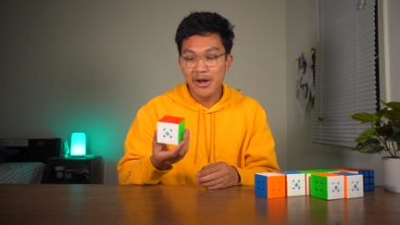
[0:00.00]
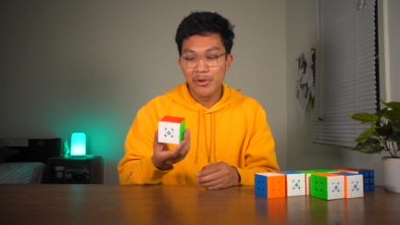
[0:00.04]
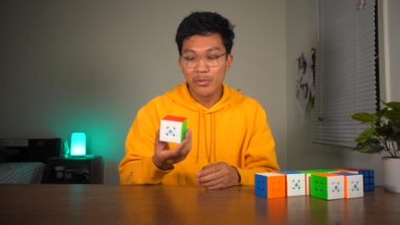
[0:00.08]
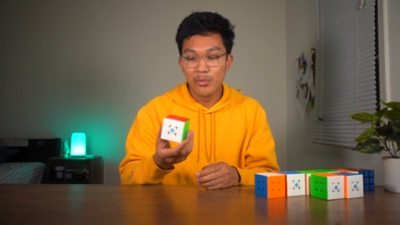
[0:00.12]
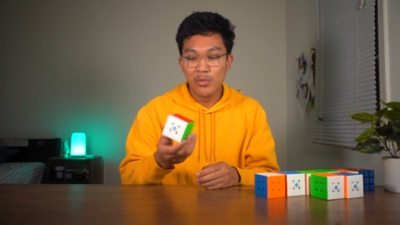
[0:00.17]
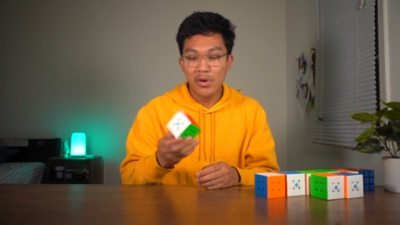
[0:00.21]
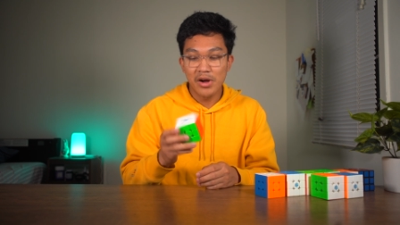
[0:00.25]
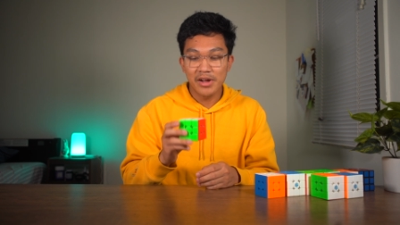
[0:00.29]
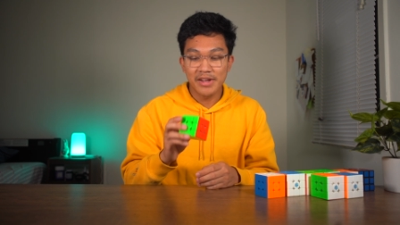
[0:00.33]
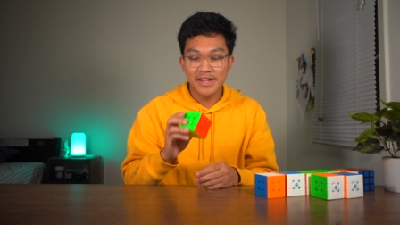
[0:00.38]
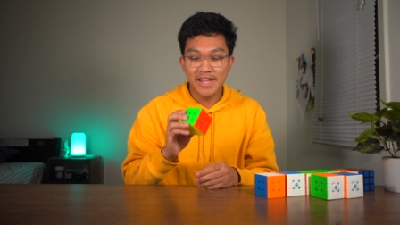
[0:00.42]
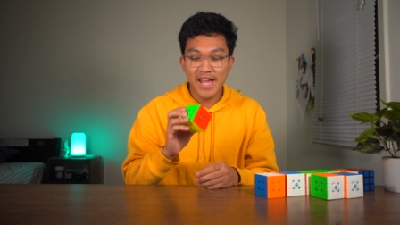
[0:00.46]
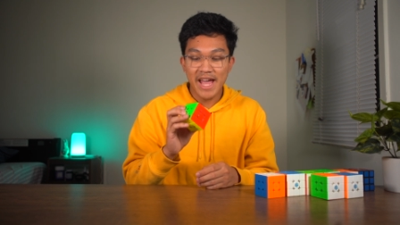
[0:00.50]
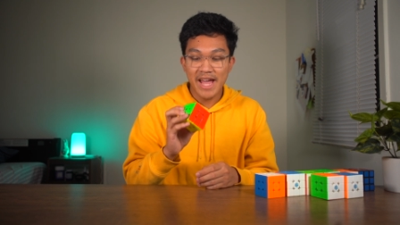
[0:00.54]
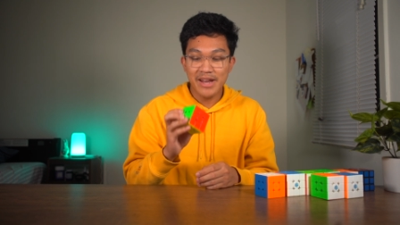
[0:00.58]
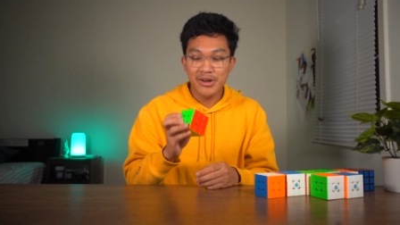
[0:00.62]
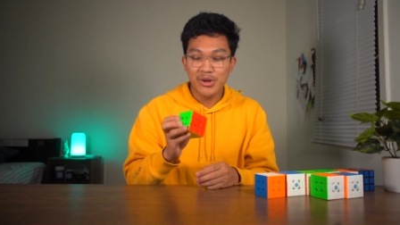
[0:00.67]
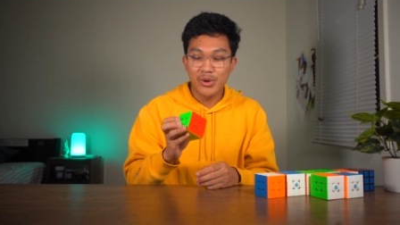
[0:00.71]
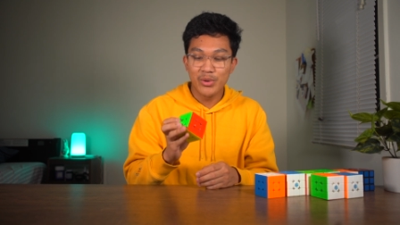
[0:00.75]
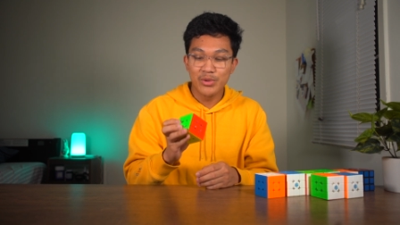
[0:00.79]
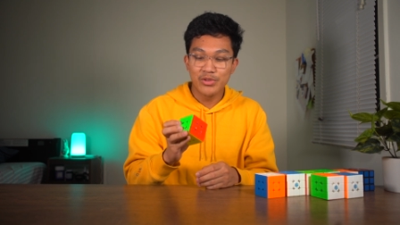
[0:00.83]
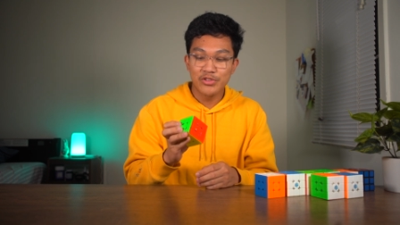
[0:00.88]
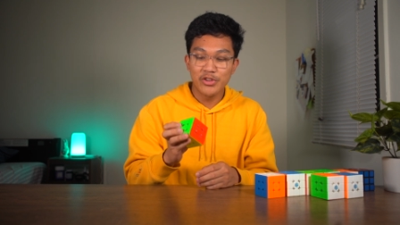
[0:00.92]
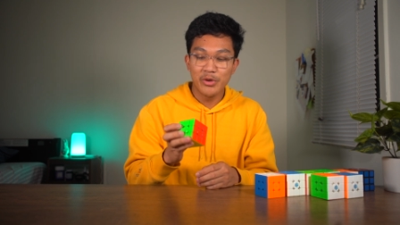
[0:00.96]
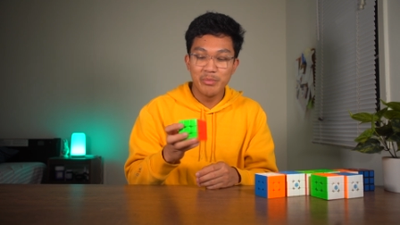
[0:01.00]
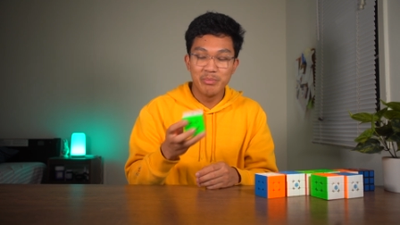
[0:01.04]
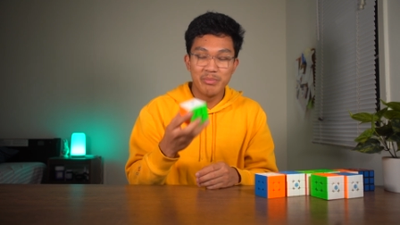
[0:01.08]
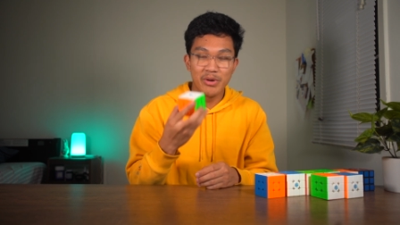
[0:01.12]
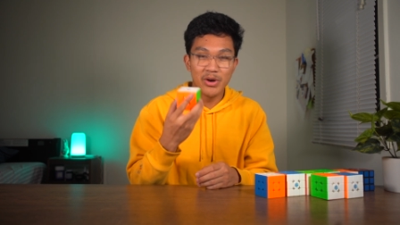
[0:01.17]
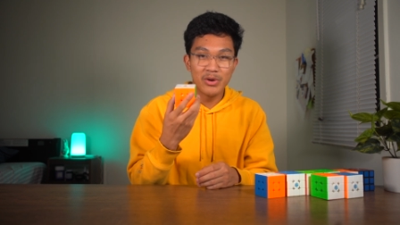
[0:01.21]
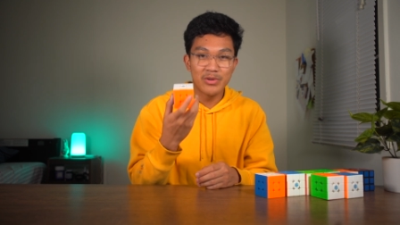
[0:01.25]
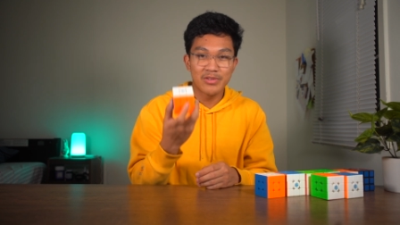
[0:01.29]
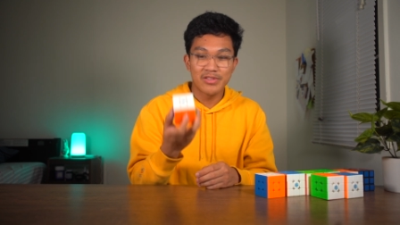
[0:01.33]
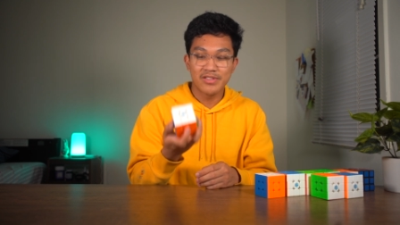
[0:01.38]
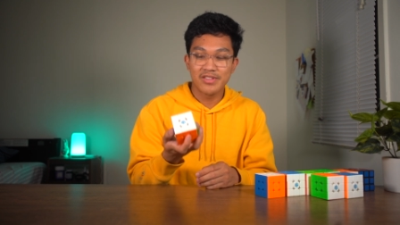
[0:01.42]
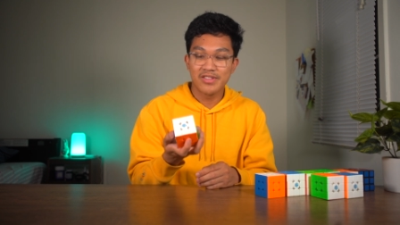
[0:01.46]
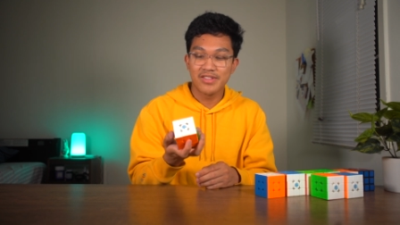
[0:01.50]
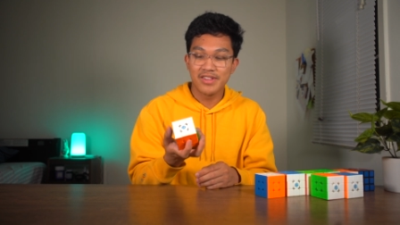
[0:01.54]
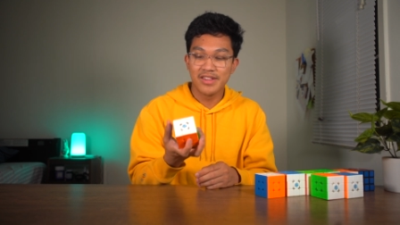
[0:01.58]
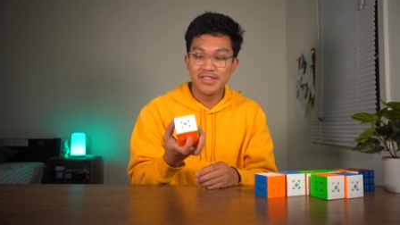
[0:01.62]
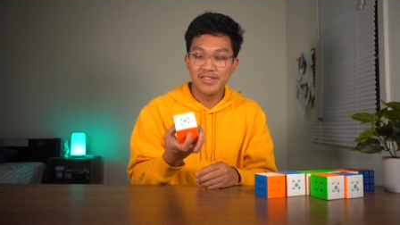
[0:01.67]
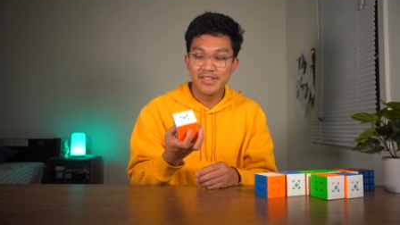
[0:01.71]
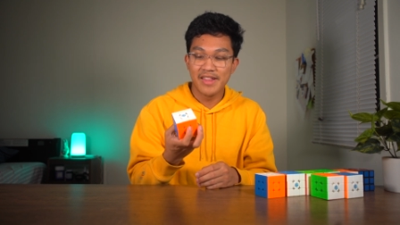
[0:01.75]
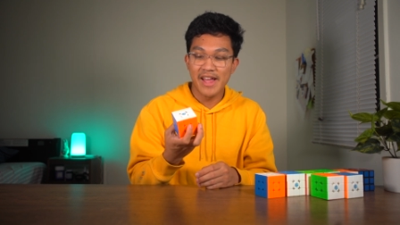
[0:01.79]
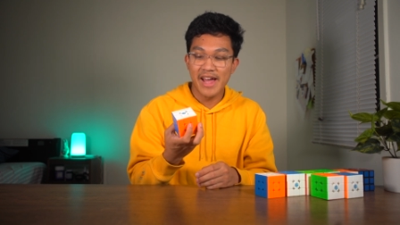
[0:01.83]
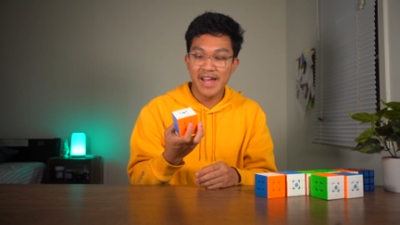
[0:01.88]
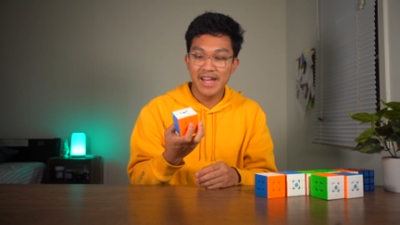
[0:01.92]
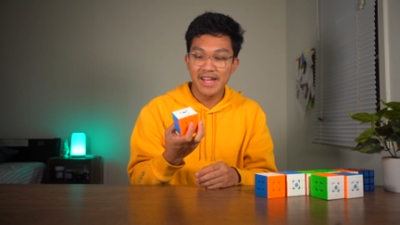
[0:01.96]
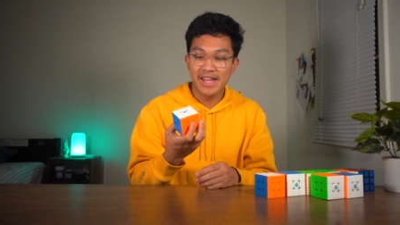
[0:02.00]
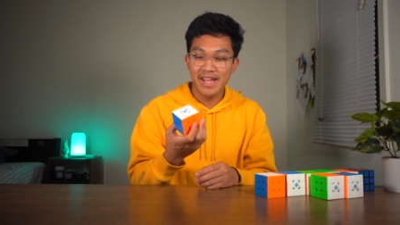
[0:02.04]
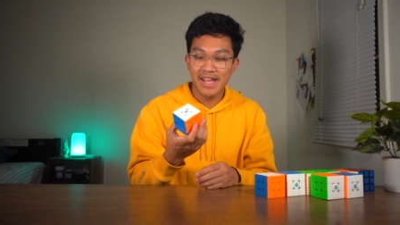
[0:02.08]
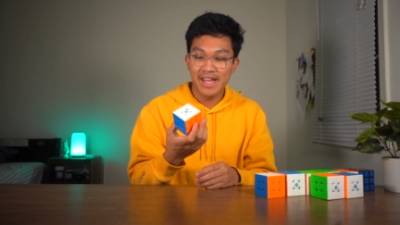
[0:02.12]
what GAN also boasts is that